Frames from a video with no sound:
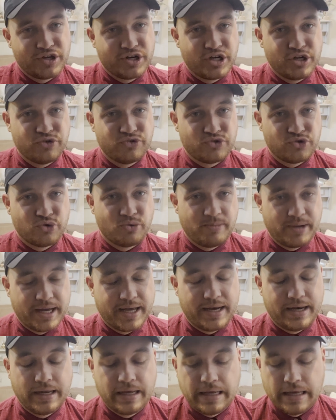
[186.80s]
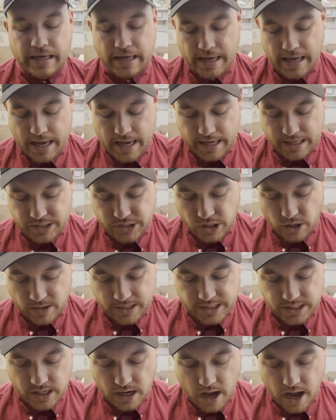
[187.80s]
you zoom in. And so
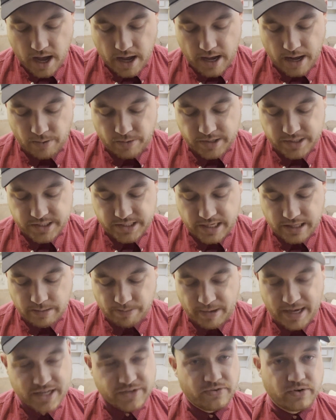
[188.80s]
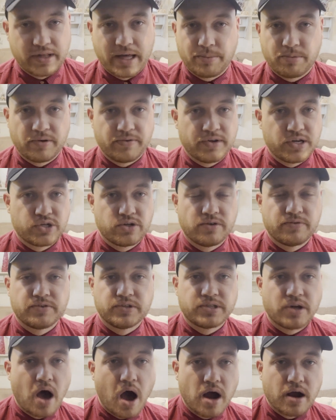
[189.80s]
it's not, I wouldn't say the best for like professional
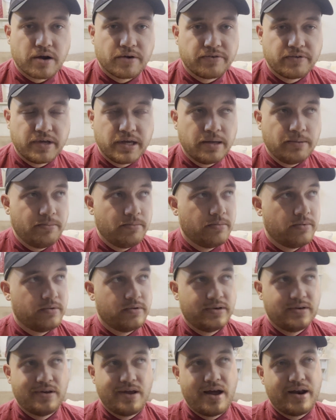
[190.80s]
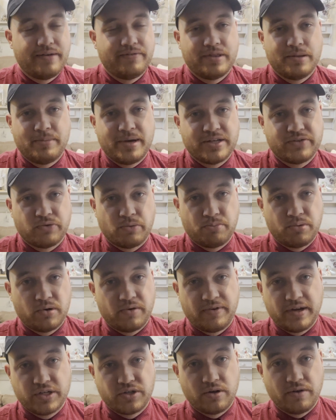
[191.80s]
photography, not even the best for
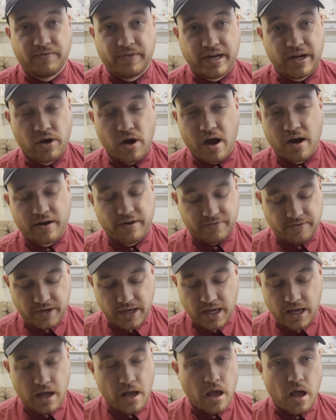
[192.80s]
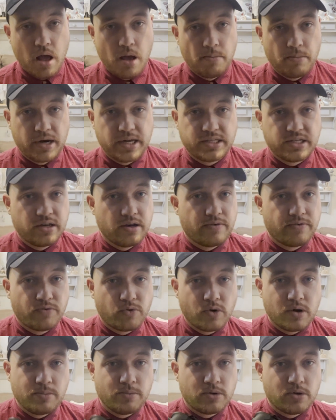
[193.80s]
professional videography, but it's an
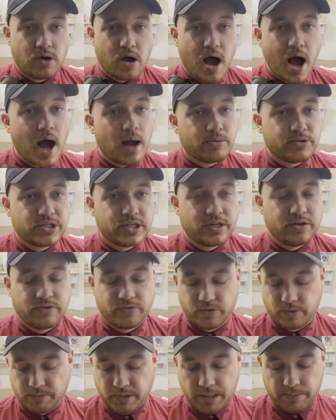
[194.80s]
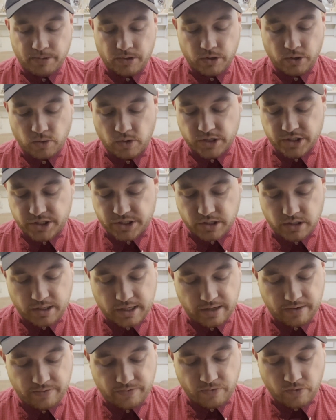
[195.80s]
affordable option for people who are just
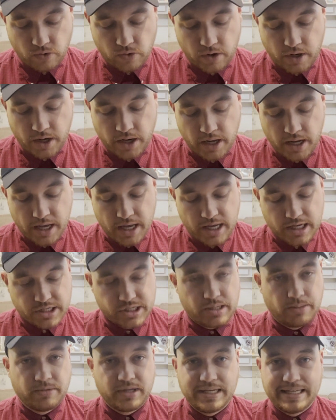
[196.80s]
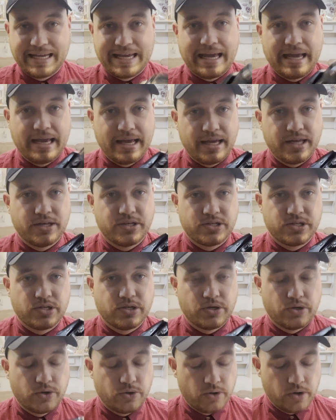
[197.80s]
looking for something to get
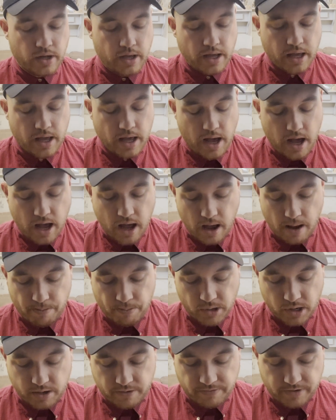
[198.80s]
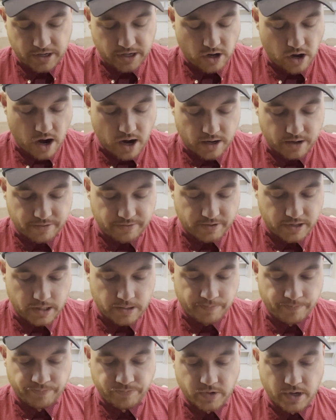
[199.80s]
into bird
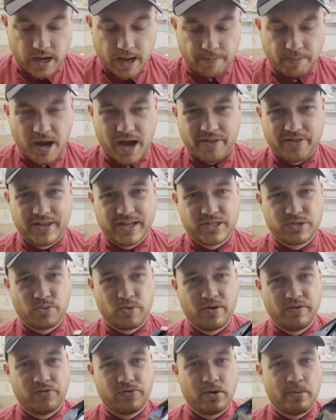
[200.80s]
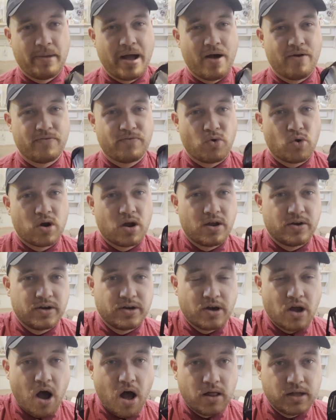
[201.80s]
videography. I bought this one for about
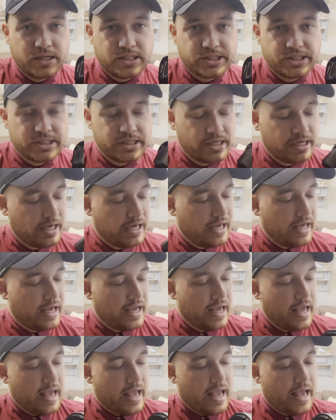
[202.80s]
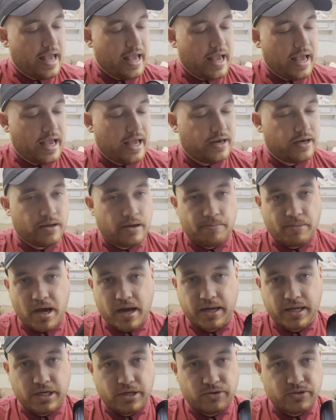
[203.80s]
$400 and I bought
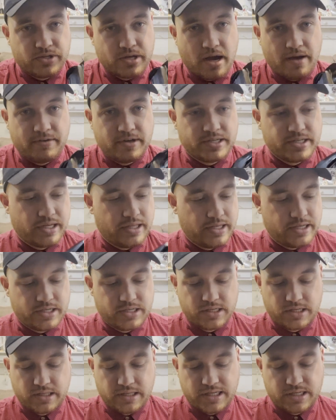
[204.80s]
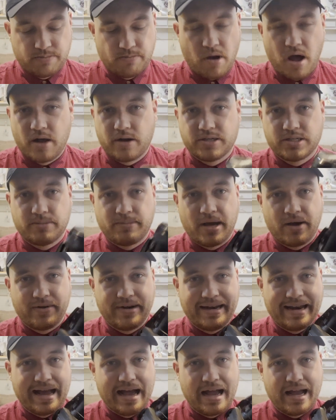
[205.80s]
it used, obviously. This model is about
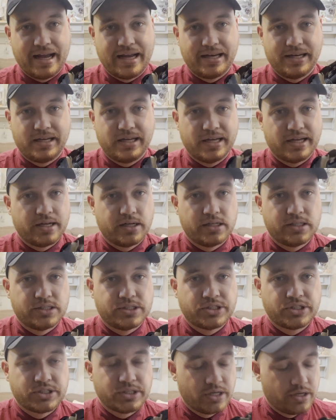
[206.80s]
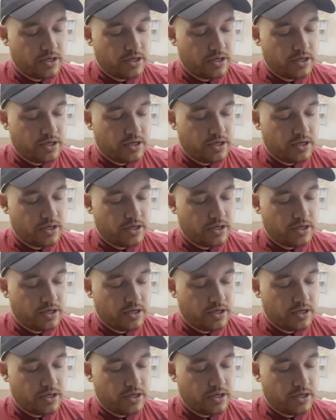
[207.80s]
9 years